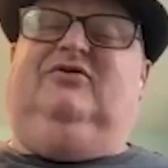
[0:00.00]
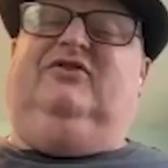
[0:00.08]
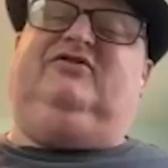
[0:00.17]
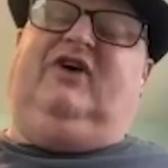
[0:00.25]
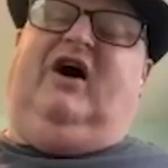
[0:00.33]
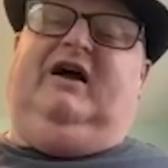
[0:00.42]
to the
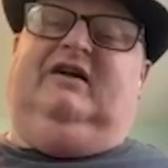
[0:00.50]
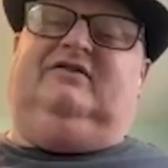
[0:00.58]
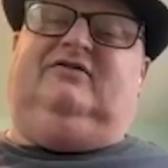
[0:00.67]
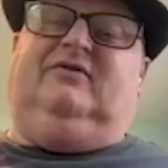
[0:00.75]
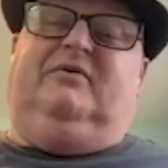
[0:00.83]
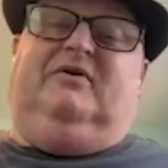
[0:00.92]

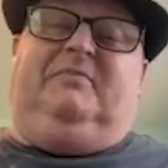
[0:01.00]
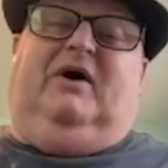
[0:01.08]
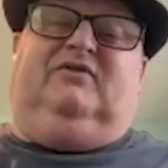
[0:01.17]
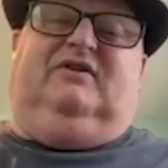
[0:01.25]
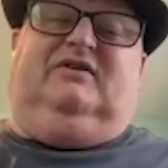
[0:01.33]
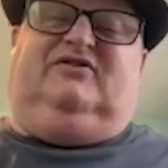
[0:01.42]
science, so I'm
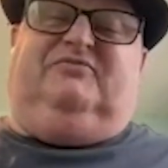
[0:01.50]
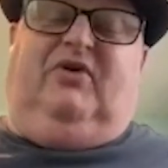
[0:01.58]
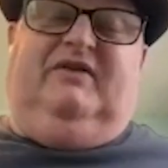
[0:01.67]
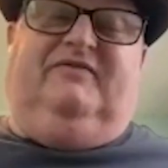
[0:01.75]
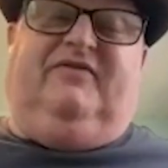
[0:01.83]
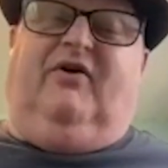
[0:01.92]
about to
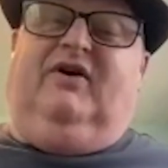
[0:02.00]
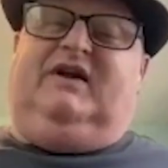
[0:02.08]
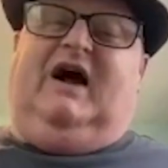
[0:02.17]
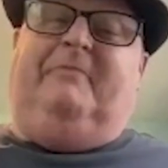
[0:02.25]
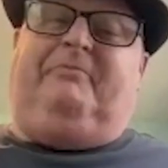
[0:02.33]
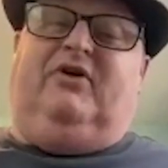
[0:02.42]
explain very
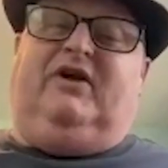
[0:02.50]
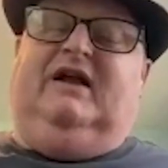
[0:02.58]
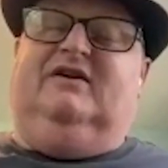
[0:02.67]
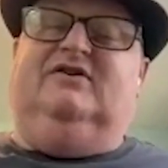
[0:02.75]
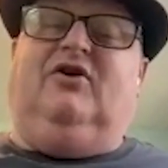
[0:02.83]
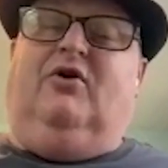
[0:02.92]

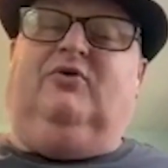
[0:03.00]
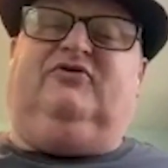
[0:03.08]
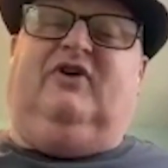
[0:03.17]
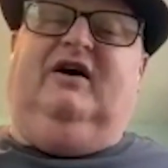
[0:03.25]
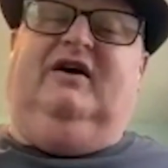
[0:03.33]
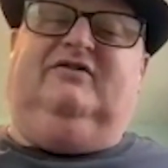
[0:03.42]
complicated
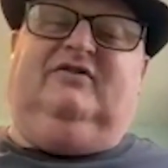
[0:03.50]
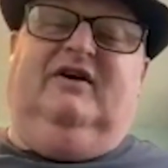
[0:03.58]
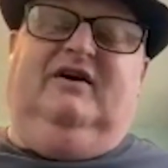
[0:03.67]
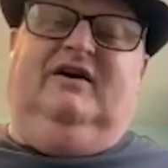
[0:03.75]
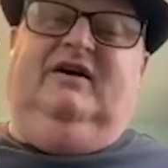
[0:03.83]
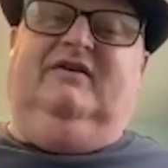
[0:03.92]
neuroscience
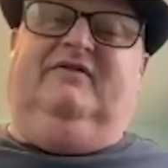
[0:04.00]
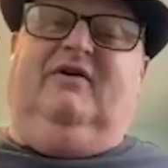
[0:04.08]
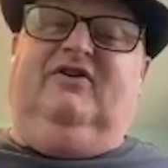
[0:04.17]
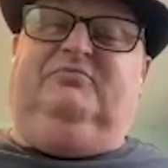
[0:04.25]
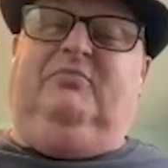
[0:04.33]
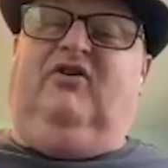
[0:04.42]
in a
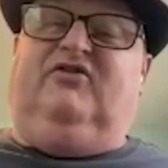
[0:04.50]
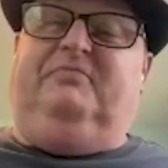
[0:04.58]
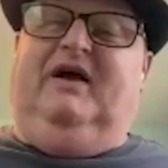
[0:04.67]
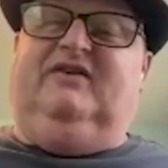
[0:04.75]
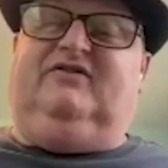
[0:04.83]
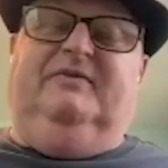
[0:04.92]
very small
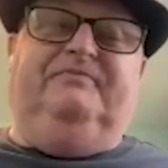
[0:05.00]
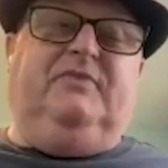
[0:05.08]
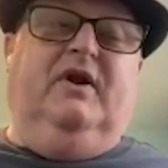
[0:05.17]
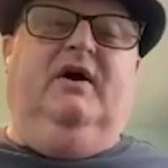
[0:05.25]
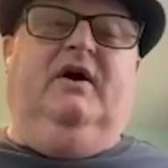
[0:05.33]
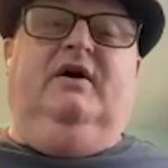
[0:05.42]
space.
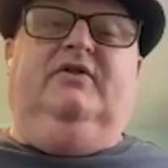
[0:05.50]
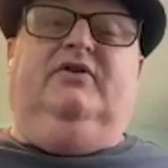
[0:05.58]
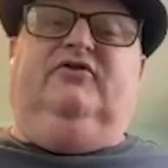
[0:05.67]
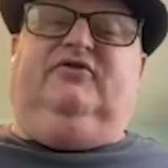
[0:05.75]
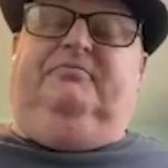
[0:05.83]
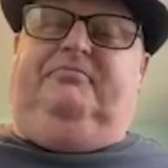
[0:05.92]

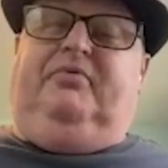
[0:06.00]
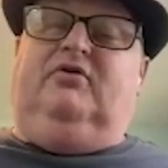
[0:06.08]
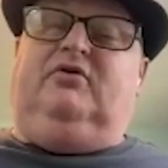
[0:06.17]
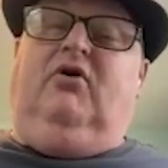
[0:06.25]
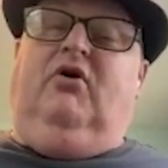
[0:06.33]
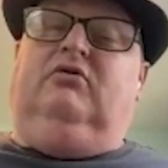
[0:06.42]
There's a
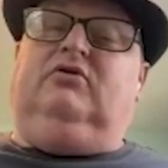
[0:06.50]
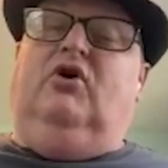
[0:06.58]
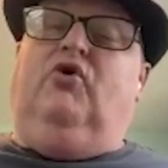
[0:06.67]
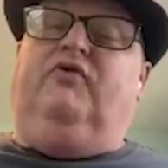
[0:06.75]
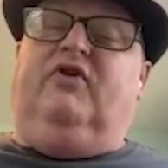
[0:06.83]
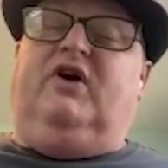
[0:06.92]
book called
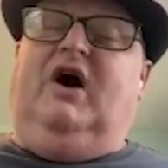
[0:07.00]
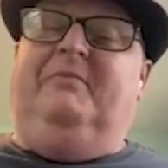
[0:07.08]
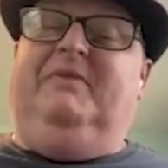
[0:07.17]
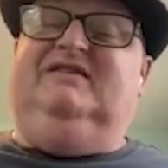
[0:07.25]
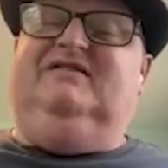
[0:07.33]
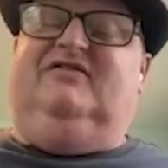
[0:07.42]

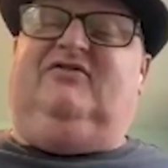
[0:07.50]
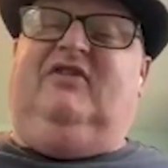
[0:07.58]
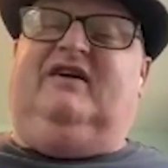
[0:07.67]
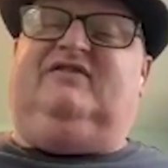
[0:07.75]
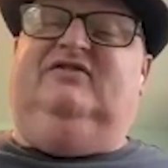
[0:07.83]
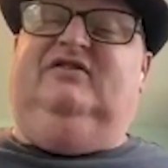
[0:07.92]
Overcoming
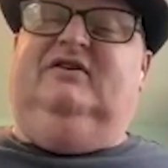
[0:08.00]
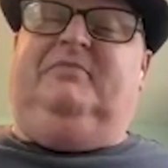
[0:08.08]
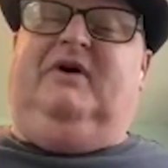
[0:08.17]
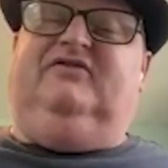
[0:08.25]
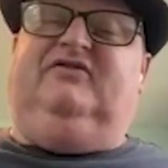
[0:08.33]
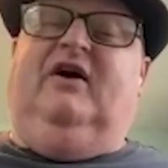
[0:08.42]

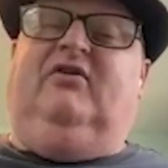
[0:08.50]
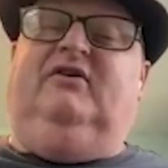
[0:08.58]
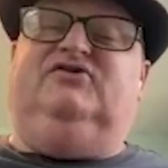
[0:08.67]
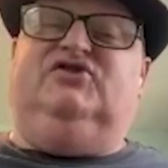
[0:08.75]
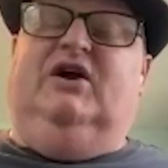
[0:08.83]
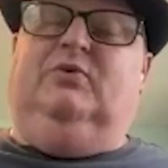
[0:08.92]
Dyslexia by
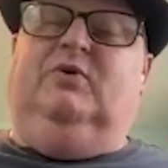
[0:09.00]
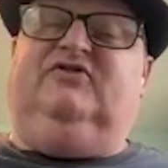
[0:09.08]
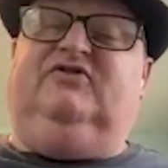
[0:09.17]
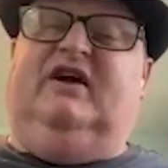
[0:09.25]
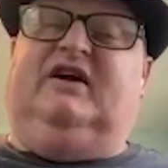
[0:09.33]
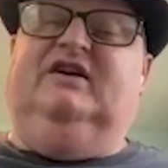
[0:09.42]
Sally
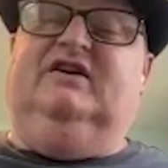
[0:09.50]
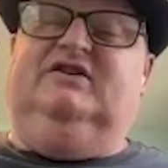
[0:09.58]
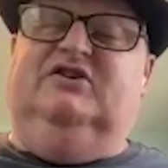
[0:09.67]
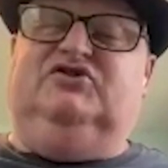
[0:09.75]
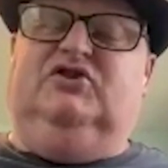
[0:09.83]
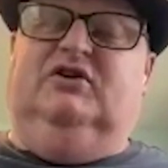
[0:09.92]
Shaywitz, second
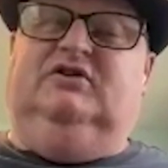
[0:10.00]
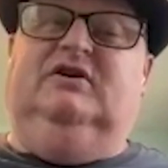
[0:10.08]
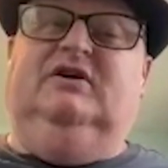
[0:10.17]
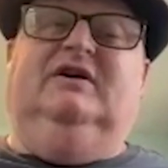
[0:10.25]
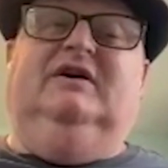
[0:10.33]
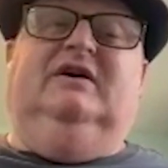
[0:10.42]
edition,